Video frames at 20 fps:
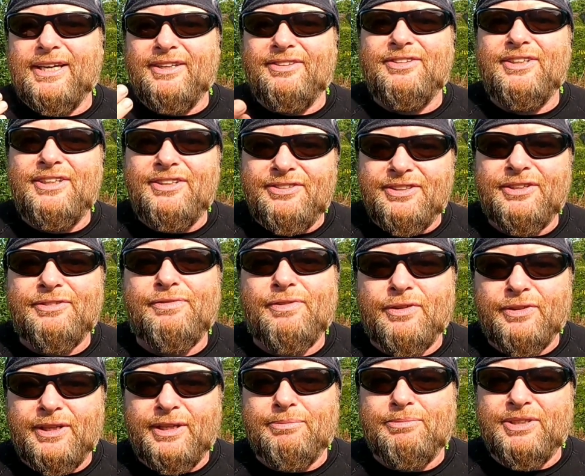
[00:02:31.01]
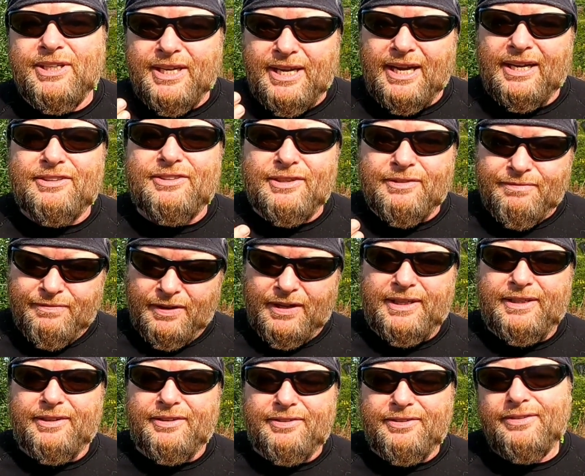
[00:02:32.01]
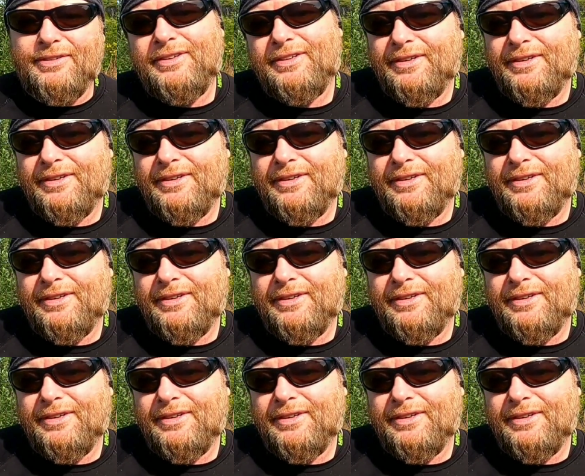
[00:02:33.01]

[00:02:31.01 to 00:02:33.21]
and it's easier for them to catch and find it.